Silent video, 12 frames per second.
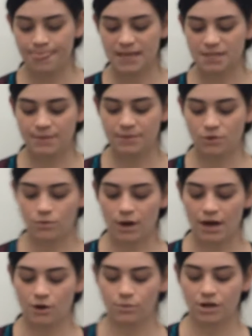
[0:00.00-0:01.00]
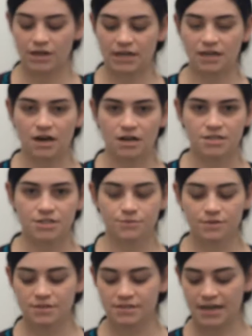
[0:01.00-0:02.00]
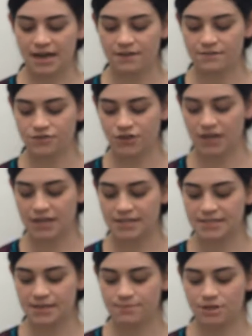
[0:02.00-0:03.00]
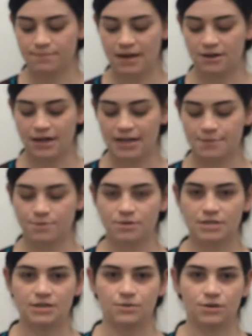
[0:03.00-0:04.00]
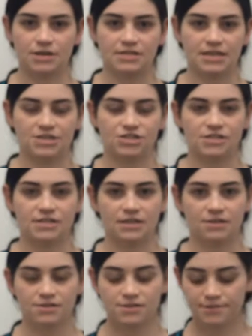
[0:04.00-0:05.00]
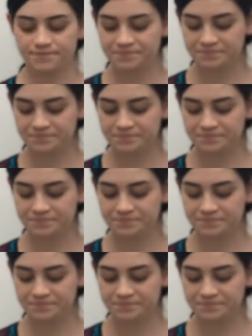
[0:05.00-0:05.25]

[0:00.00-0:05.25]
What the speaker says: This may require working in concert with staff, trainees, subject matter experts, and organizations leaders.